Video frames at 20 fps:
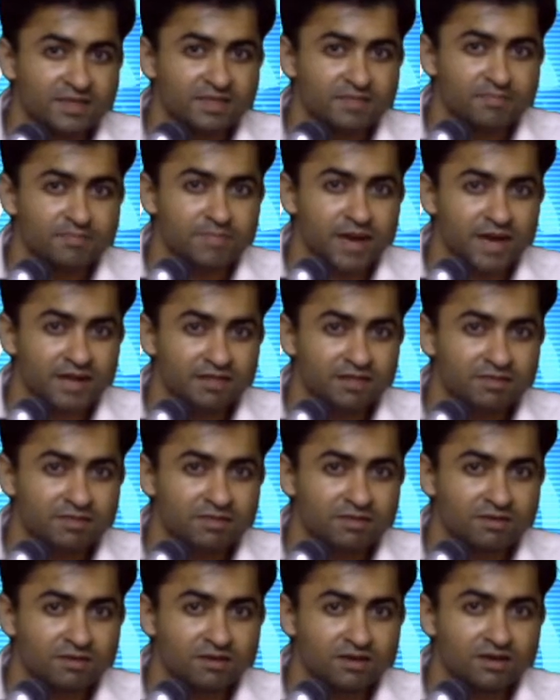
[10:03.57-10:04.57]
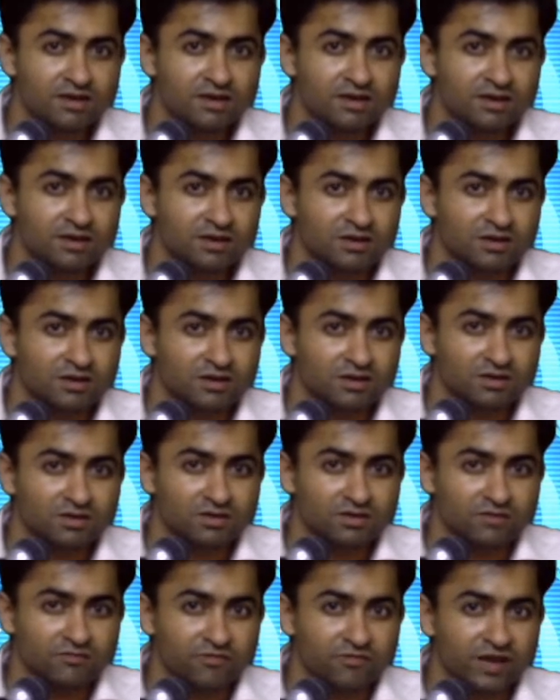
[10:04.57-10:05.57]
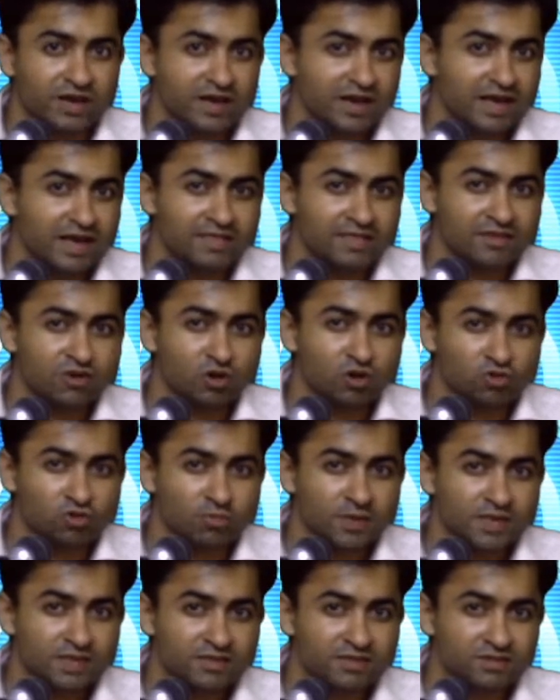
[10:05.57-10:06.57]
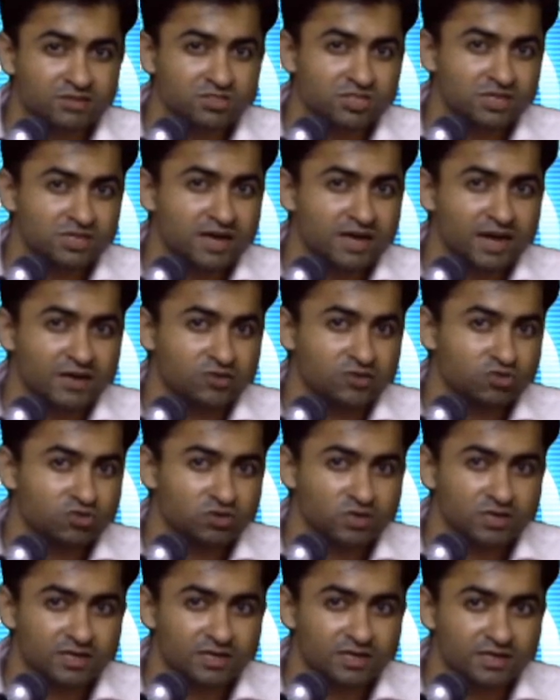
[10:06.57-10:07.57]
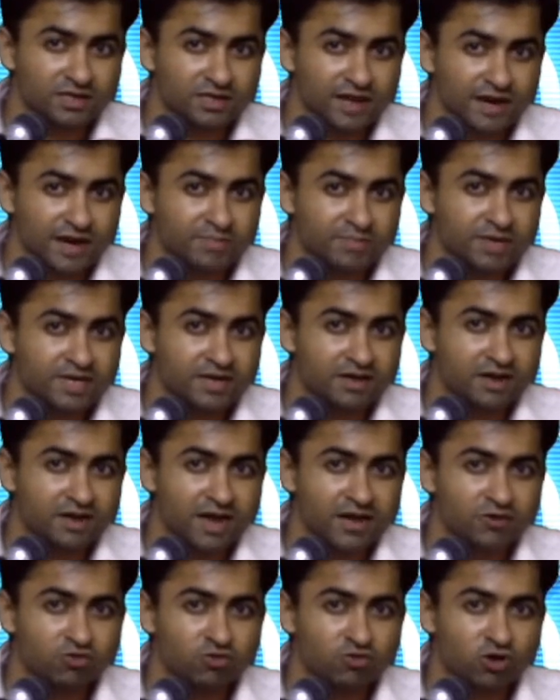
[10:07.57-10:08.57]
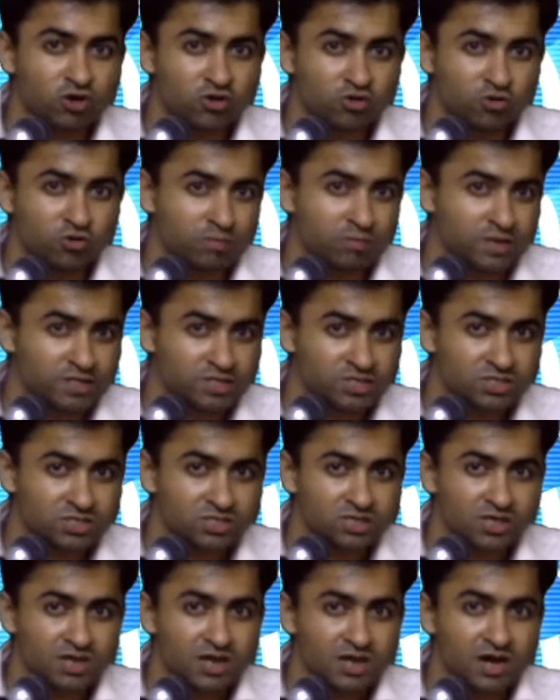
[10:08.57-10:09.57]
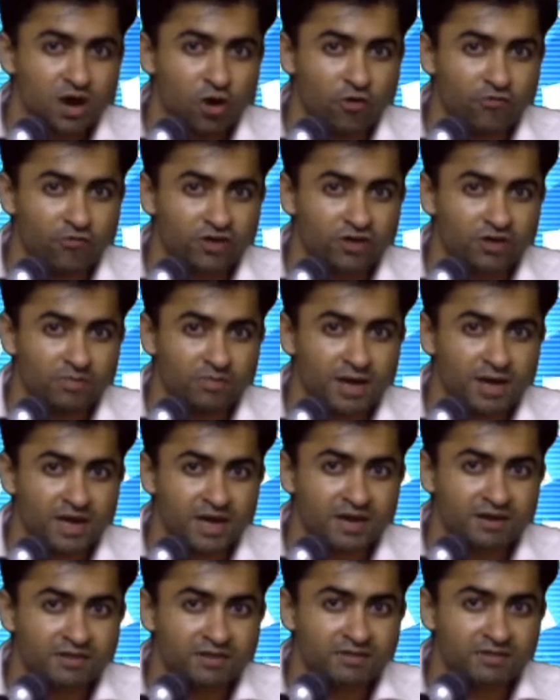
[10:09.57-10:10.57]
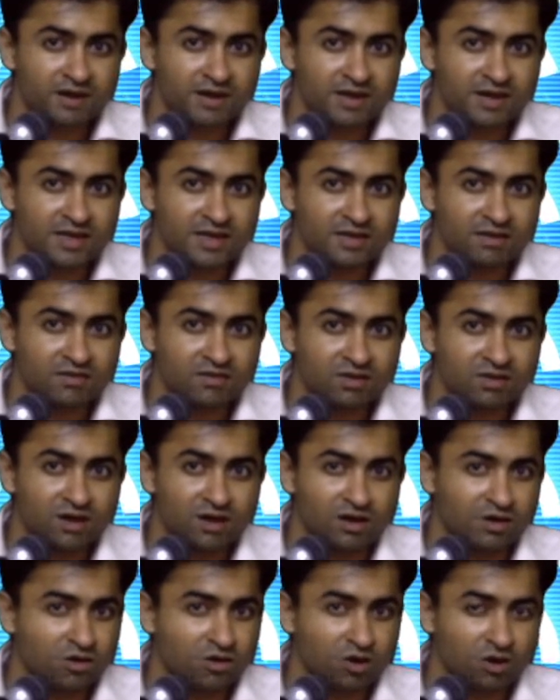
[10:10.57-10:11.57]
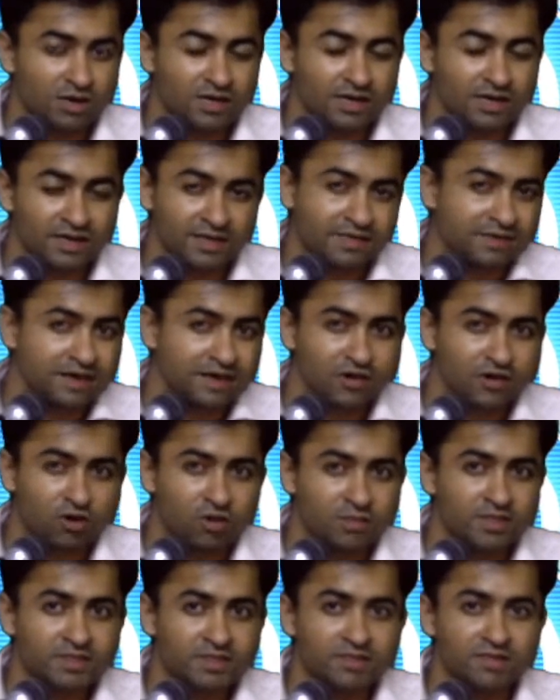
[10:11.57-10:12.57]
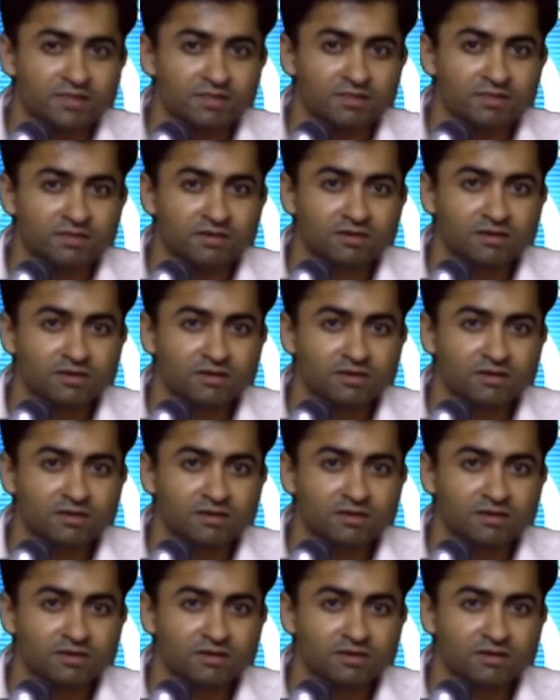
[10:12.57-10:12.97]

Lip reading: imbalance, well, as an orthopedic surgeon, I should admit I do not know much. However, my understanding is like common sense.